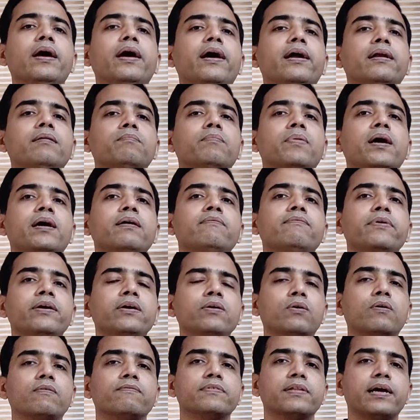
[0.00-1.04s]
and by way
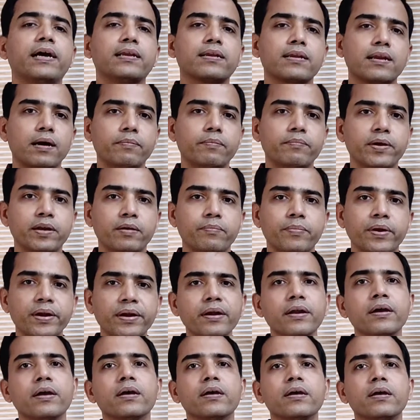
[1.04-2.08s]
of that amendment,
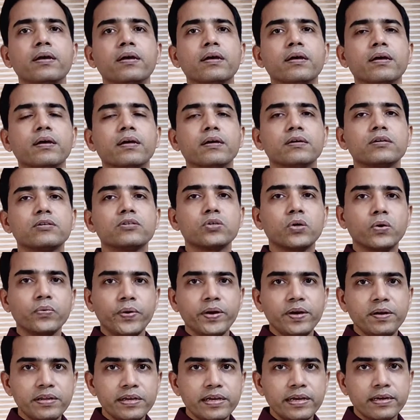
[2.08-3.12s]

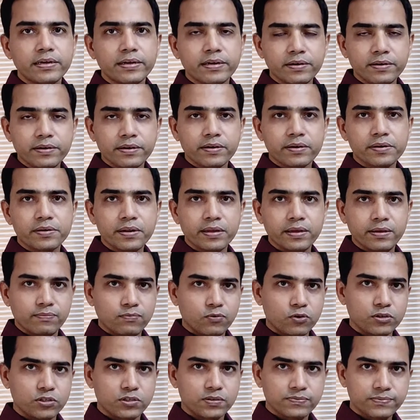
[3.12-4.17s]
sovereignty and integrity
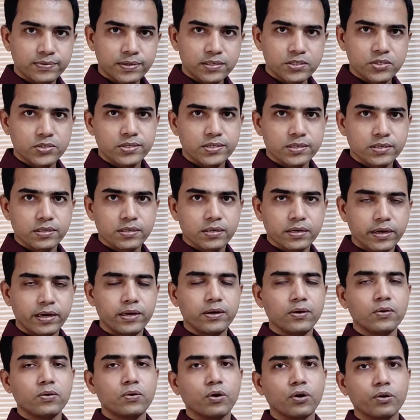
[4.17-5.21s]
was first
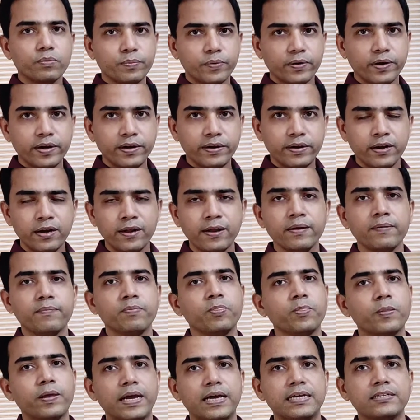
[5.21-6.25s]
incorporated
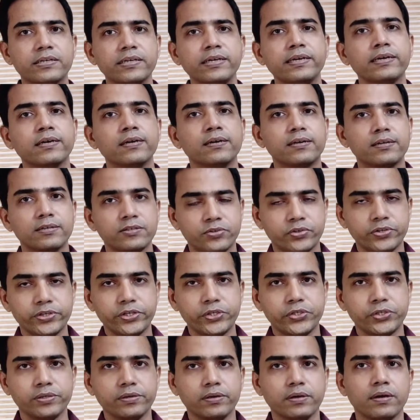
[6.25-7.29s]
as a
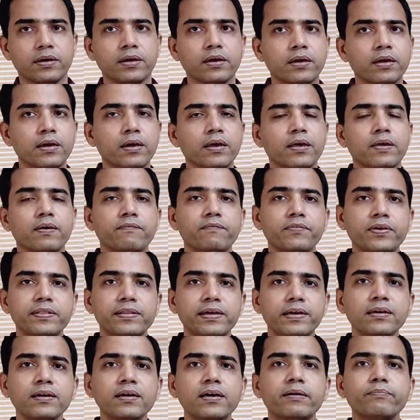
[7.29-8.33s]
restriction. We
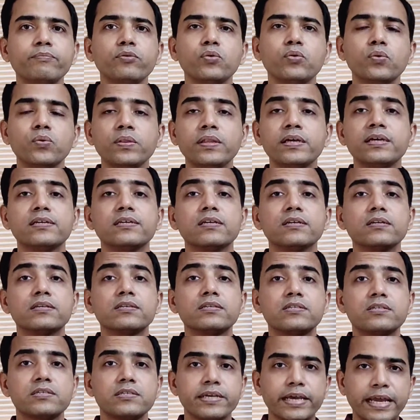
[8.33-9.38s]
then come to the
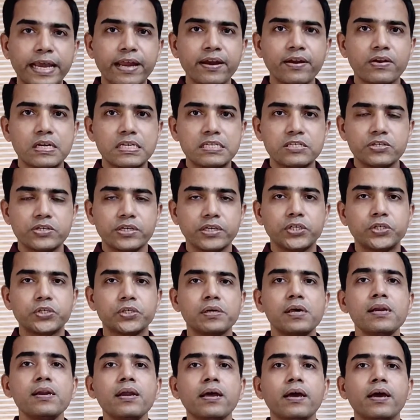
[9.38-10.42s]
second
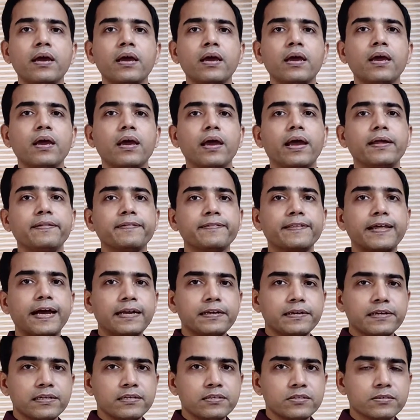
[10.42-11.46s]
restriction, and
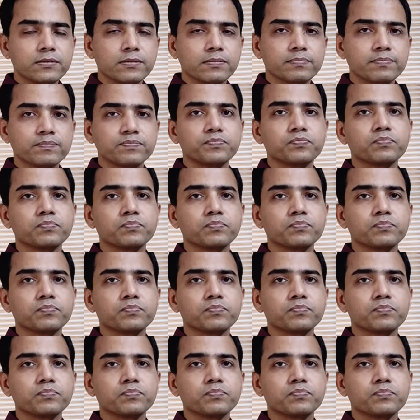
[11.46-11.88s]
that is